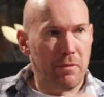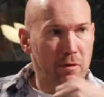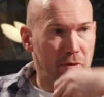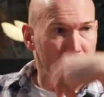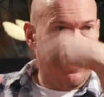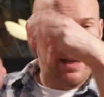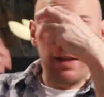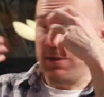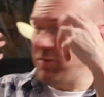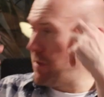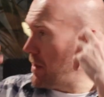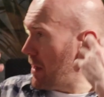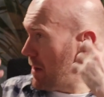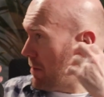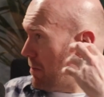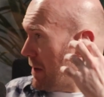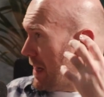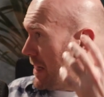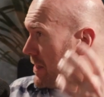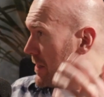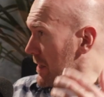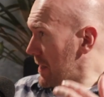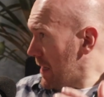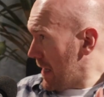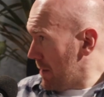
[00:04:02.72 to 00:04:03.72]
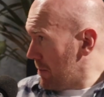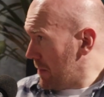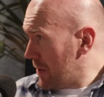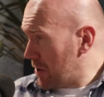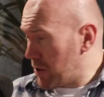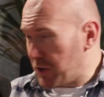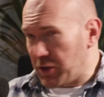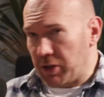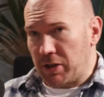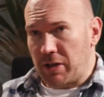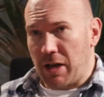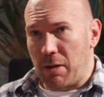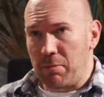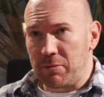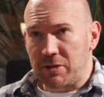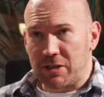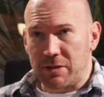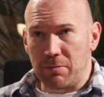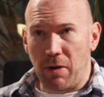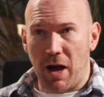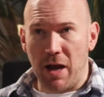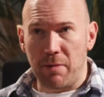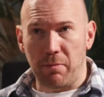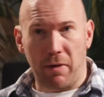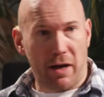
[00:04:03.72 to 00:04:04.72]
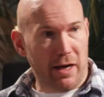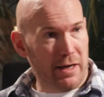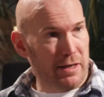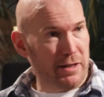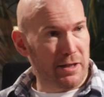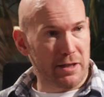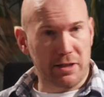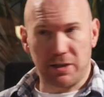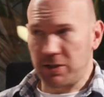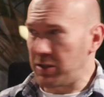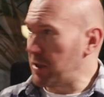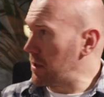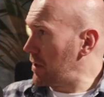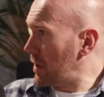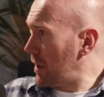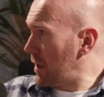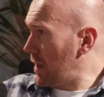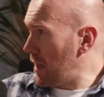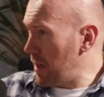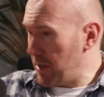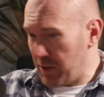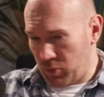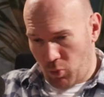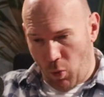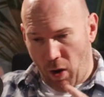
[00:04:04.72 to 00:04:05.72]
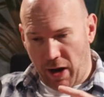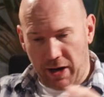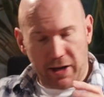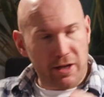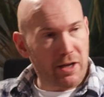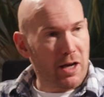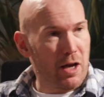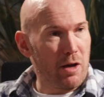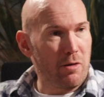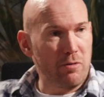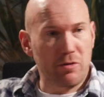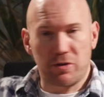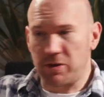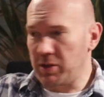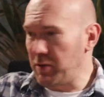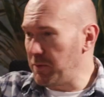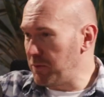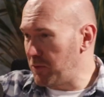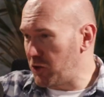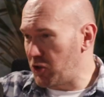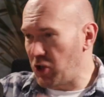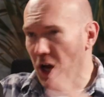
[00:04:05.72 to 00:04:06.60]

the immediate image that comes to my mind is white coats and